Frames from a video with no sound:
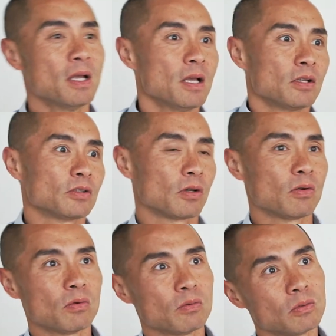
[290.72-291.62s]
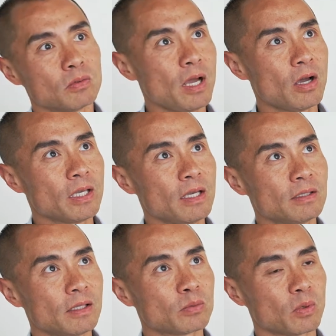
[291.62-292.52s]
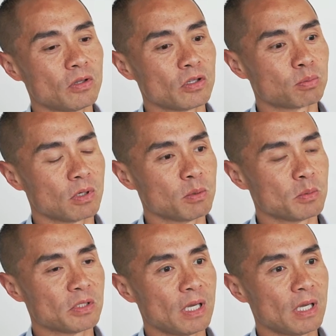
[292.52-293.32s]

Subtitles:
So I guess it's one of those problems